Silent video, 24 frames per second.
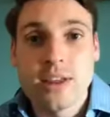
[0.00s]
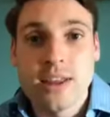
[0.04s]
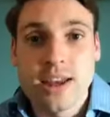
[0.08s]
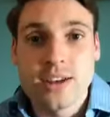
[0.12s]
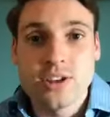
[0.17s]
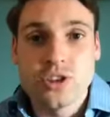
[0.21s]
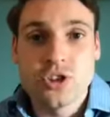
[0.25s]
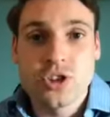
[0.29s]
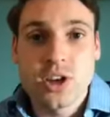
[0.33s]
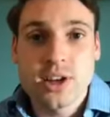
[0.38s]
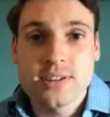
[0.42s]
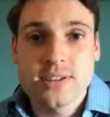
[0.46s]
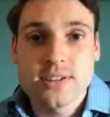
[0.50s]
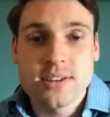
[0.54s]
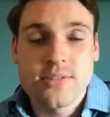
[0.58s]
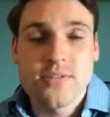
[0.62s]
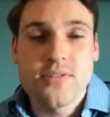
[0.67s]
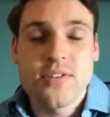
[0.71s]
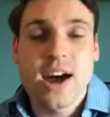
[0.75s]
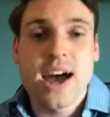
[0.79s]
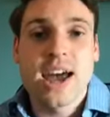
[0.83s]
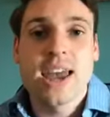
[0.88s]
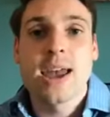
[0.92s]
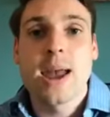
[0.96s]
and we then
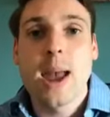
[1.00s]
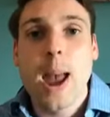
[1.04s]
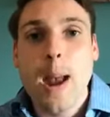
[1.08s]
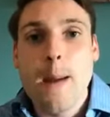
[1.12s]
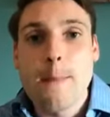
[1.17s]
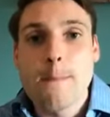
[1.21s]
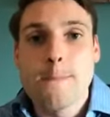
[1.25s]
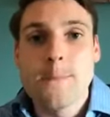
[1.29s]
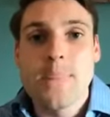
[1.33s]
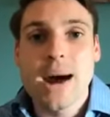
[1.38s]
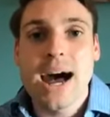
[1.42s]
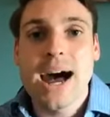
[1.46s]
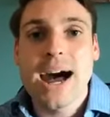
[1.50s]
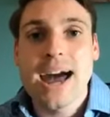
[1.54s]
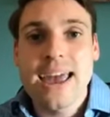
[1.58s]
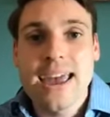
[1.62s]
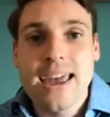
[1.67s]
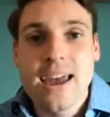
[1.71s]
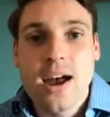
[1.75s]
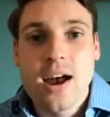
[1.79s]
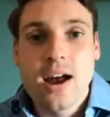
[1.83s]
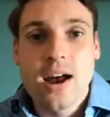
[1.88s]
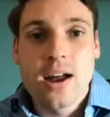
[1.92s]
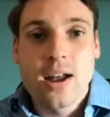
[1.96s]
justify it
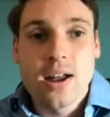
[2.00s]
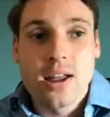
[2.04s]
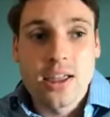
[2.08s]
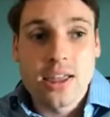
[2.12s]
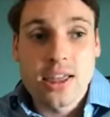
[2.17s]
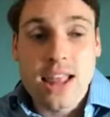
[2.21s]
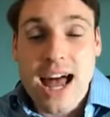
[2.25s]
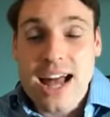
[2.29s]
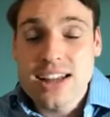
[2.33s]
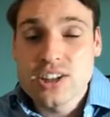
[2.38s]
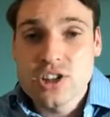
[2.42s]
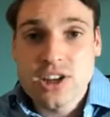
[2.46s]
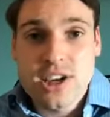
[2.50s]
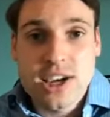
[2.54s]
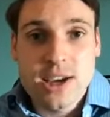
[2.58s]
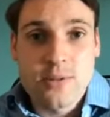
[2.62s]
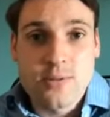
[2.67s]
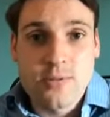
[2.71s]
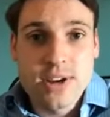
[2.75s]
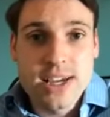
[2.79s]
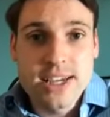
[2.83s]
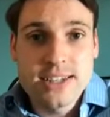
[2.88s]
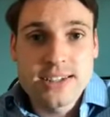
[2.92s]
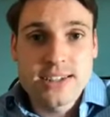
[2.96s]
by logic
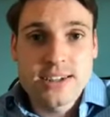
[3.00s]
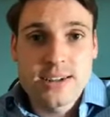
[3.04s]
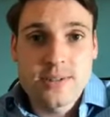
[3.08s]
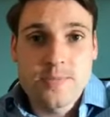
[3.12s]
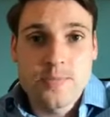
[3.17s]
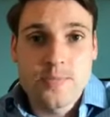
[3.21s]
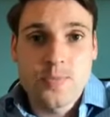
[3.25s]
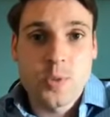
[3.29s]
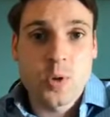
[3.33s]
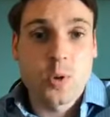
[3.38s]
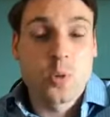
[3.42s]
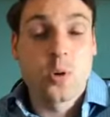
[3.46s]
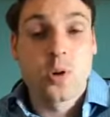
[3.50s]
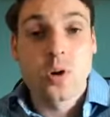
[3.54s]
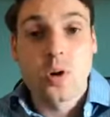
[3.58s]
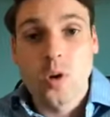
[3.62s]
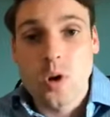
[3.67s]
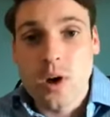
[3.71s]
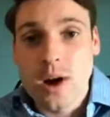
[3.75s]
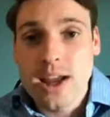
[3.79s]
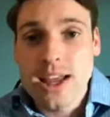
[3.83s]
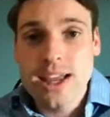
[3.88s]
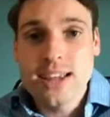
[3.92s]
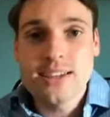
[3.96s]
and reason
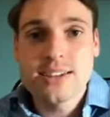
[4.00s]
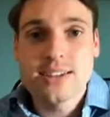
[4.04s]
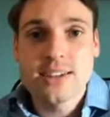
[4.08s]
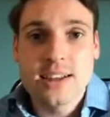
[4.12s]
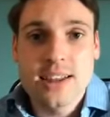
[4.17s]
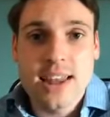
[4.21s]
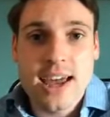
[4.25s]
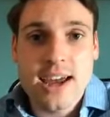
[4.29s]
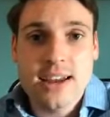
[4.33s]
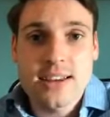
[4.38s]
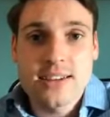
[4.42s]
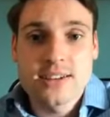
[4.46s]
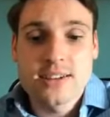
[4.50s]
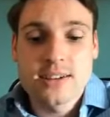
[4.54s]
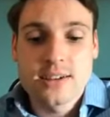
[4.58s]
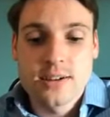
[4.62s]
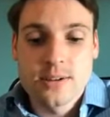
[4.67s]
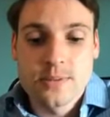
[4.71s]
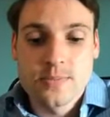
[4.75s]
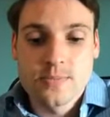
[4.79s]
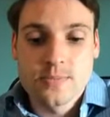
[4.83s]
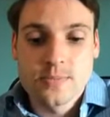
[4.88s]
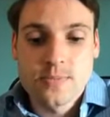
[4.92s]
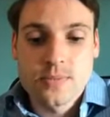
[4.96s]
or intellect,
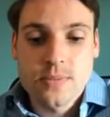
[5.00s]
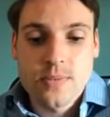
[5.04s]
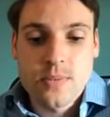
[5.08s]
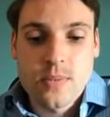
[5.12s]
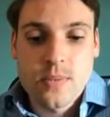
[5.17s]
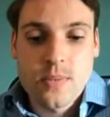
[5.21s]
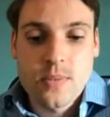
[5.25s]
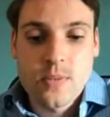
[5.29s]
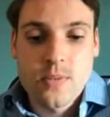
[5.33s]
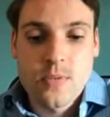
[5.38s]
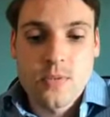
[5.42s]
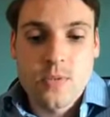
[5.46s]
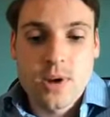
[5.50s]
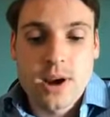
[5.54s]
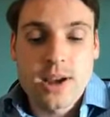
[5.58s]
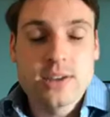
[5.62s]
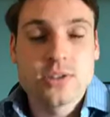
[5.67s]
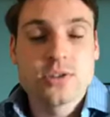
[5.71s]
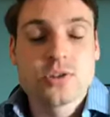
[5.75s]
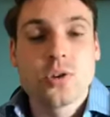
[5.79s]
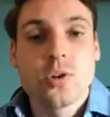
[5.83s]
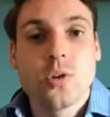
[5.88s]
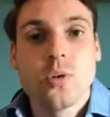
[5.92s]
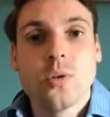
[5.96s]

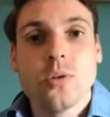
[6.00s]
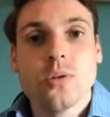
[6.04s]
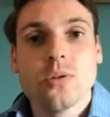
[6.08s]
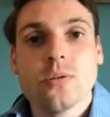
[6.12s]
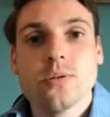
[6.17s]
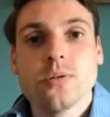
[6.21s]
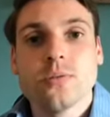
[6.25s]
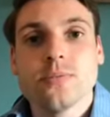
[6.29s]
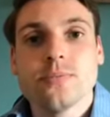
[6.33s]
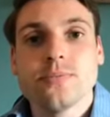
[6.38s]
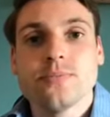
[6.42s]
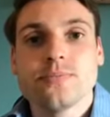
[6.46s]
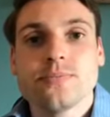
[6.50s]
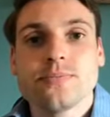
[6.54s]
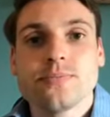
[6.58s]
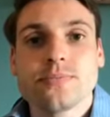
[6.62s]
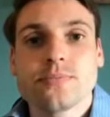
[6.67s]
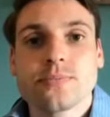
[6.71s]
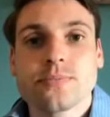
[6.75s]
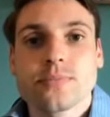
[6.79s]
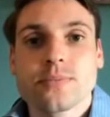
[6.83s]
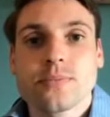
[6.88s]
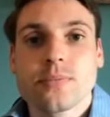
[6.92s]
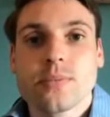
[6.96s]
right? So,
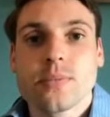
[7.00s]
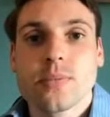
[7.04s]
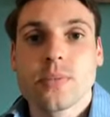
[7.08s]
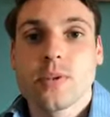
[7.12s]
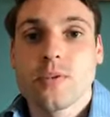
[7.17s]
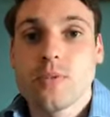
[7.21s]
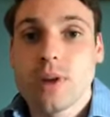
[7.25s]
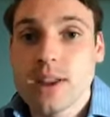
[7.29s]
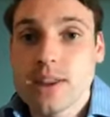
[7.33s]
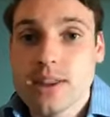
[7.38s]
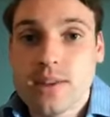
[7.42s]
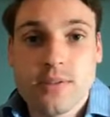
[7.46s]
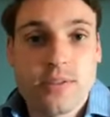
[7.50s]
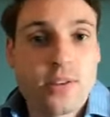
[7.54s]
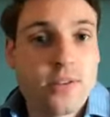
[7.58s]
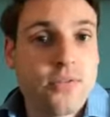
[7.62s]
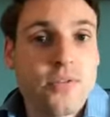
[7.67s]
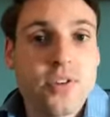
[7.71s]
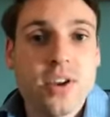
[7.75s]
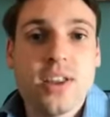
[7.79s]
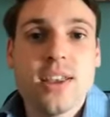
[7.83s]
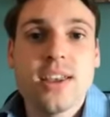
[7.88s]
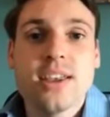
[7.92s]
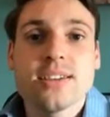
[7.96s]
right,
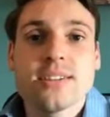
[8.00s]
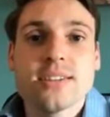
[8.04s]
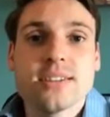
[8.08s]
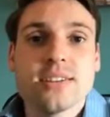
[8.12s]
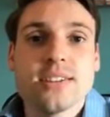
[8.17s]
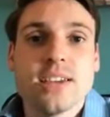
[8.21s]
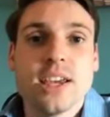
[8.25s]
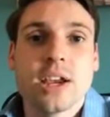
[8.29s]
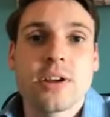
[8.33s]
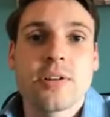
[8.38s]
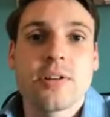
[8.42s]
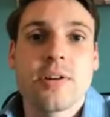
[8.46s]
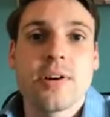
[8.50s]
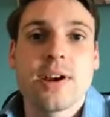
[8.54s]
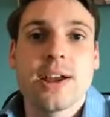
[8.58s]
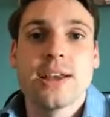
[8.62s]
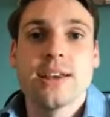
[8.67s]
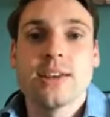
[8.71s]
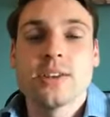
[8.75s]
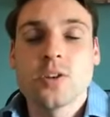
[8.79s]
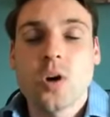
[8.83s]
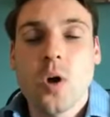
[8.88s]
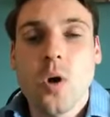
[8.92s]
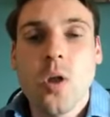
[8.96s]
the feeling is the secret,
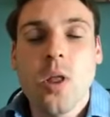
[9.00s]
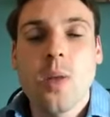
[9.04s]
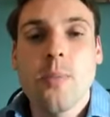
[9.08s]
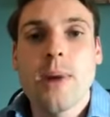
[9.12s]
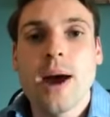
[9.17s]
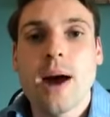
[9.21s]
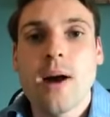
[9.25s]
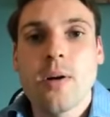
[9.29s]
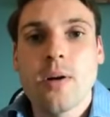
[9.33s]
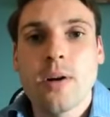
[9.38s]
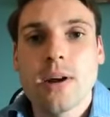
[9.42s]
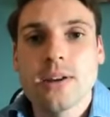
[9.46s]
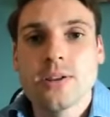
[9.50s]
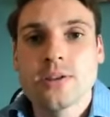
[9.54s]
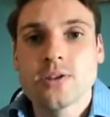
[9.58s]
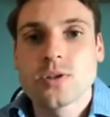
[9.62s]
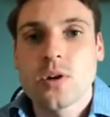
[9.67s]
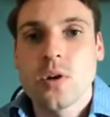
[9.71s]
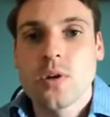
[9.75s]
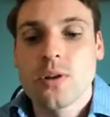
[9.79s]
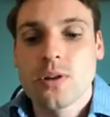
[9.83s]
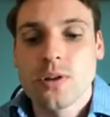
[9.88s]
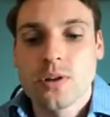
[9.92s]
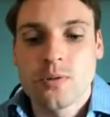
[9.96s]
right? It's all about
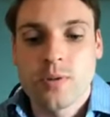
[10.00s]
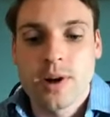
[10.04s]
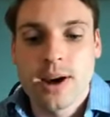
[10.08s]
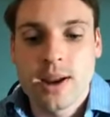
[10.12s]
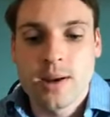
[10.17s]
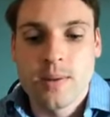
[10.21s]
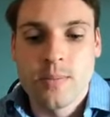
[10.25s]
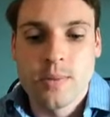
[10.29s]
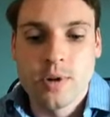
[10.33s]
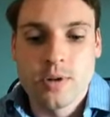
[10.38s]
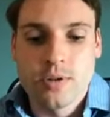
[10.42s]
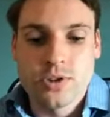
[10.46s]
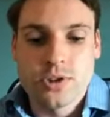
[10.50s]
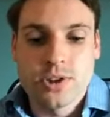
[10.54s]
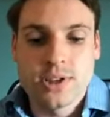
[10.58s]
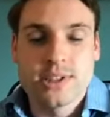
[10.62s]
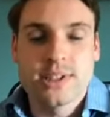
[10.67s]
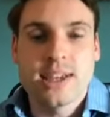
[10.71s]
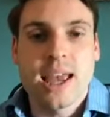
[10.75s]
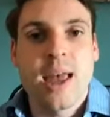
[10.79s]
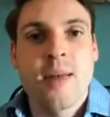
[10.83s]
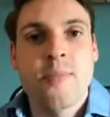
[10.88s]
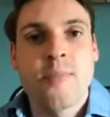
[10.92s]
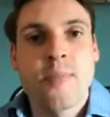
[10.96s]
installing the right
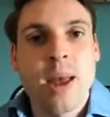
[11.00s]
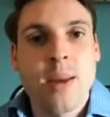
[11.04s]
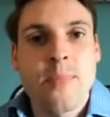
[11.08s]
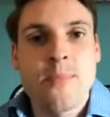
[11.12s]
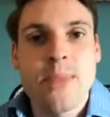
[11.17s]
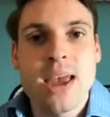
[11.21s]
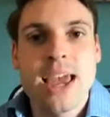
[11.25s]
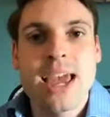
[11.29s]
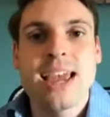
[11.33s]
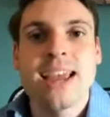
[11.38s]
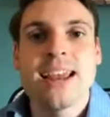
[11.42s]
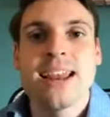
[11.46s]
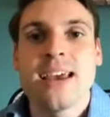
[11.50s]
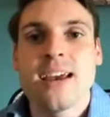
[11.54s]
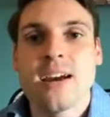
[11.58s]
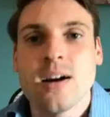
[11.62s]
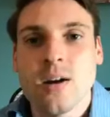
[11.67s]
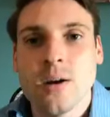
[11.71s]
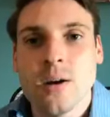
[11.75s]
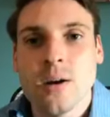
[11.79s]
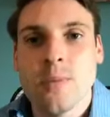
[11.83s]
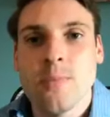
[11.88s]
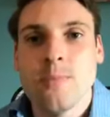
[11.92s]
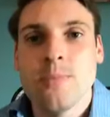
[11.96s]
emotions and making it
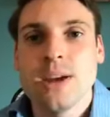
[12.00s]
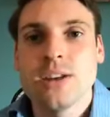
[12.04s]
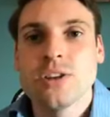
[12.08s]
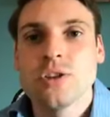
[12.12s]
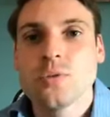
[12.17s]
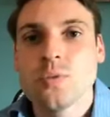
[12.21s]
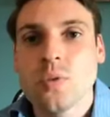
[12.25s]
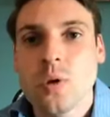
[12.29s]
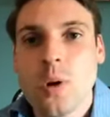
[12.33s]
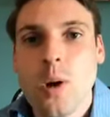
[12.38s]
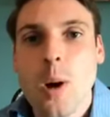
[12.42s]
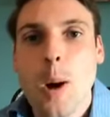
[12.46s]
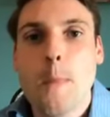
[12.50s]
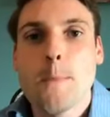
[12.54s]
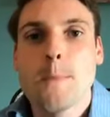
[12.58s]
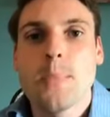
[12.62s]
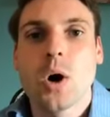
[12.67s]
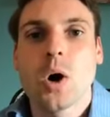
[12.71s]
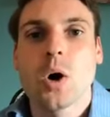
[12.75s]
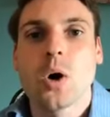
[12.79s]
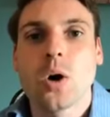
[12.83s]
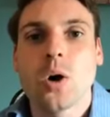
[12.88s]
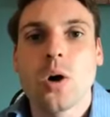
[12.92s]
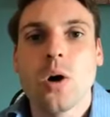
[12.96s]
a habitual
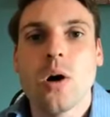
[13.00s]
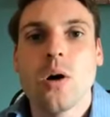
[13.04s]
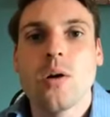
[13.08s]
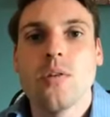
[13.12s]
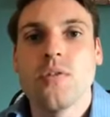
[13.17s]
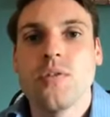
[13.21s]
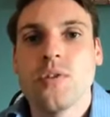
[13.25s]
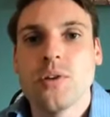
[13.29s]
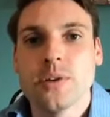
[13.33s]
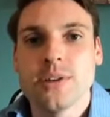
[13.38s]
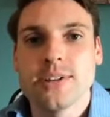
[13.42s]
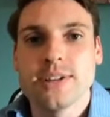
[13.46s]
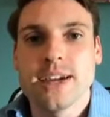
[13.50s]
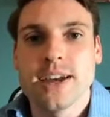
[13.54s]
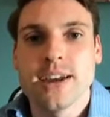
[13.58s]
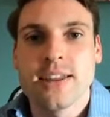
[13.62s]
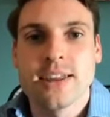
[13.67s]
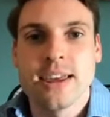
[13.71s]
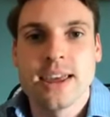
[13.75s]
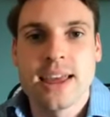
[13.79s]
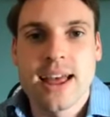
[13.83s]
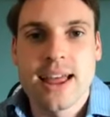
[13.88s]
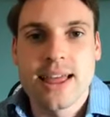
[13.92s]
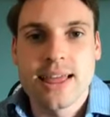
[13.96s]
part of your
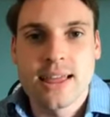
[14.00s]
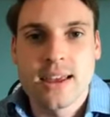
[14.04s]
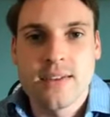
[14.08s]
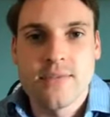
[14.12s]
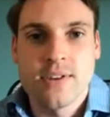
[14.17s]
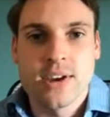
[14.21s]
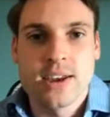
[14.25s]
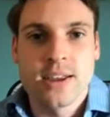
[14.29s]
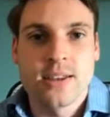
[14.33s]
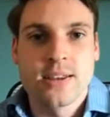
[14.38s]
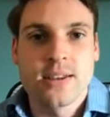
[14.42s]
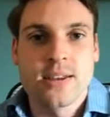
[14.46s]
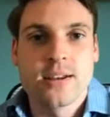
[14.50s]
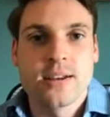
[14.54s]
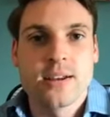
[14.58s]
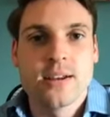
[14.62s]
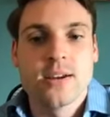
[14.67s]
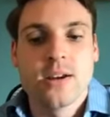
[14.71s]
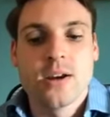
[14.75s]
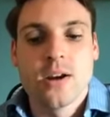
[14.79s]
daily living.